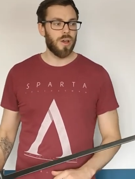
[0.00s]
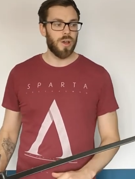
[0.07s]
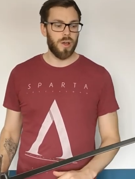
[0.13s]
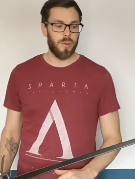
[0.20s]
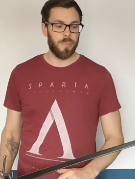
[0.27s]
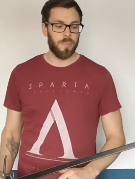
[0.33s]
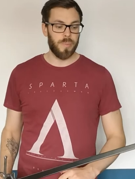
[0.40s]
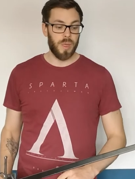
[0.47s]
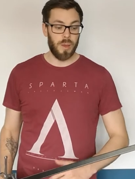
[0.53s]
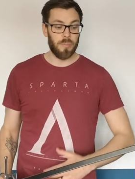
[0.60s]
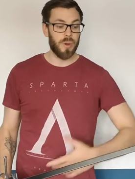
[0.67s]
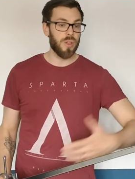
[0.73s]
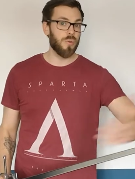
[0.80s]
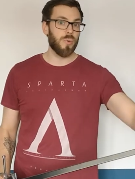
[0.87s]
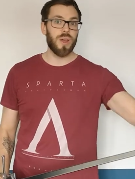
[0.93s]
And
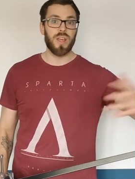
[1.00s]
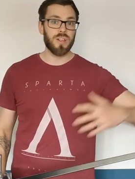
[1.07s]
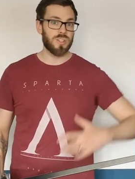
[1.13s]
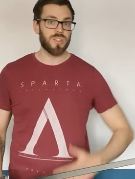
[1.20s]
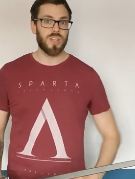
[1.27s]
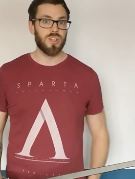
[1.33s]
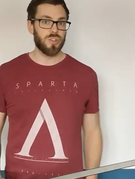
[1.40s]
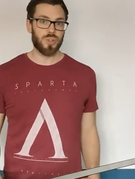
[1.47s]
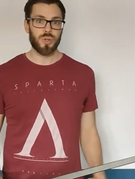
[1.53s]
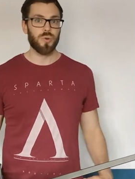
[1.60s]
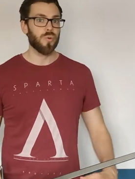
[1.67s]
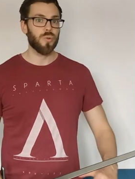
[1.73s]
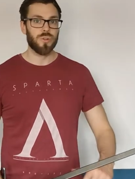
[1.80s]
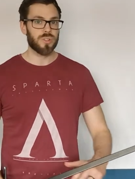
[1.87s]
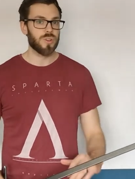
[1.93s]
by the way, it stays
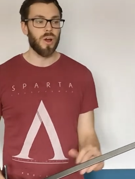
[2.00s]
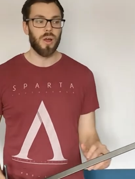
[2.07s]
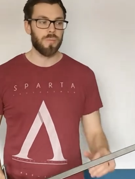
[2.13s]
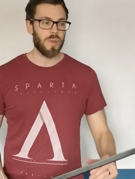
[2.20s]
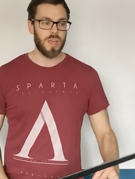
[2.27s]
true all the time.